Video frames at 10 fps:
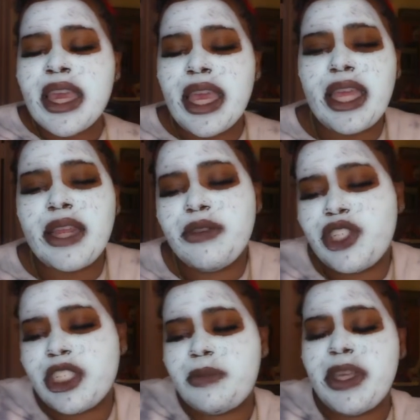And it was
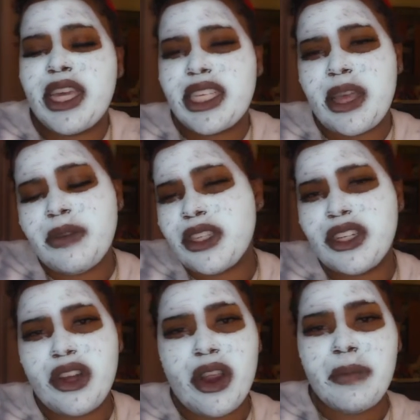just because I was in
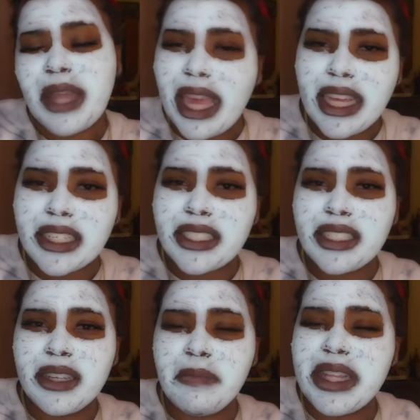a dark
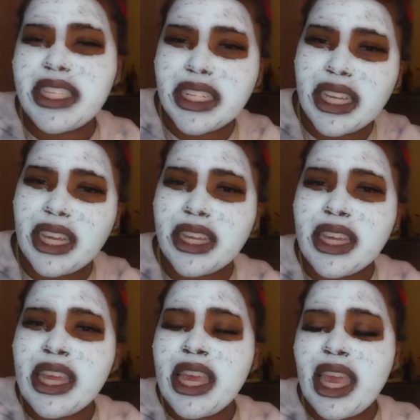place mentally,
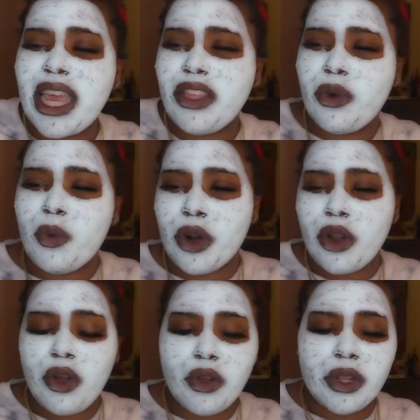and the
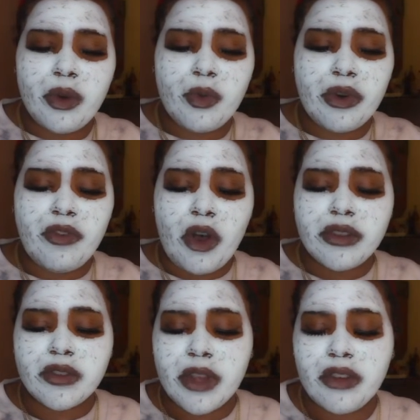world
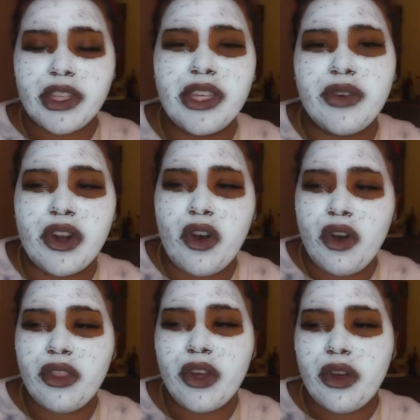revolves around you. And
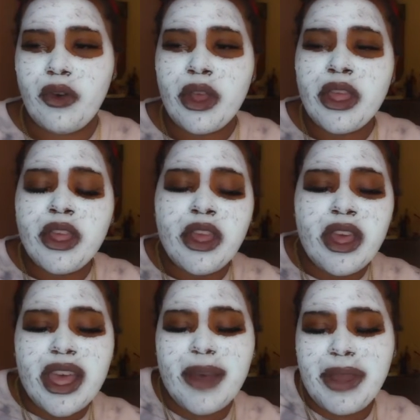although
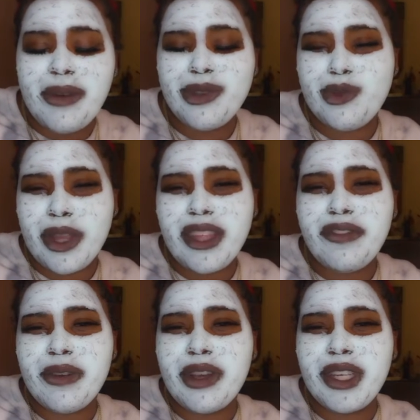it
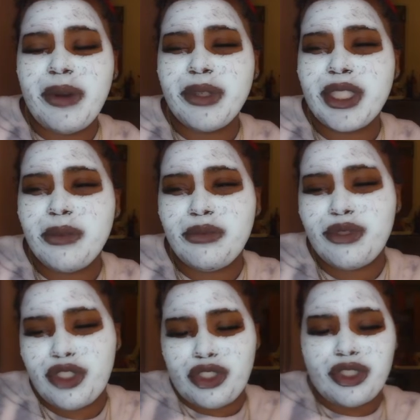was
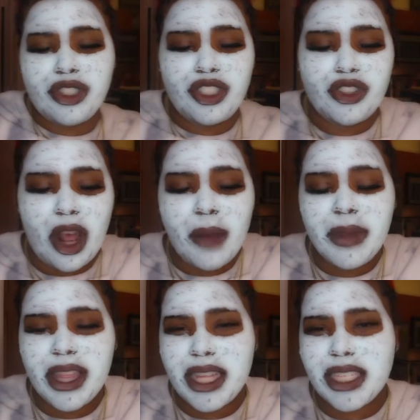some
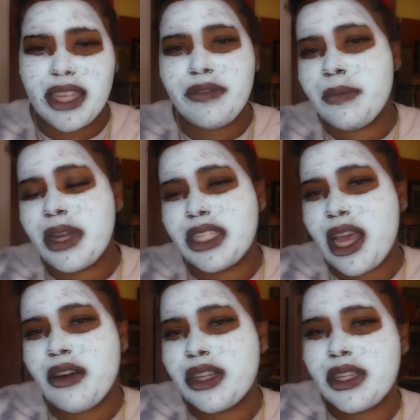trauma that stemmed from my
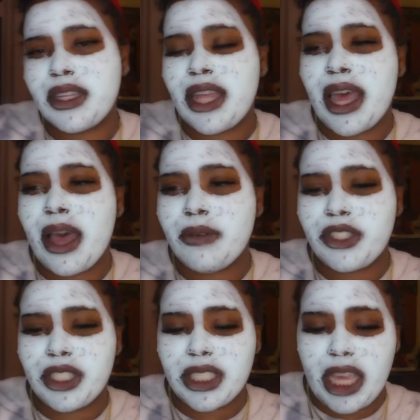childhood that I
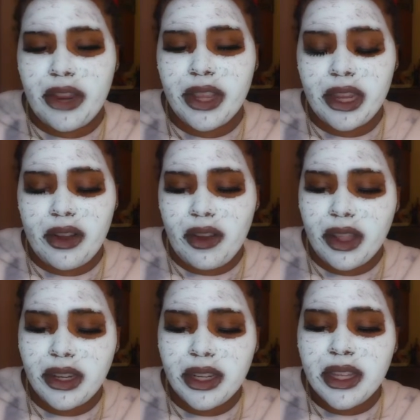was just carrying
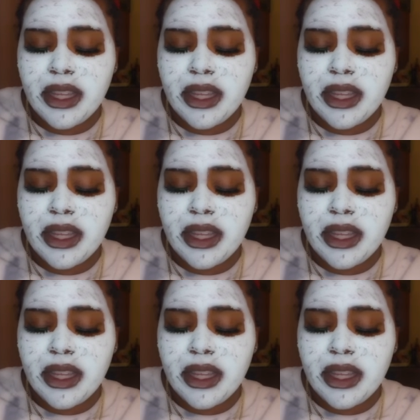on,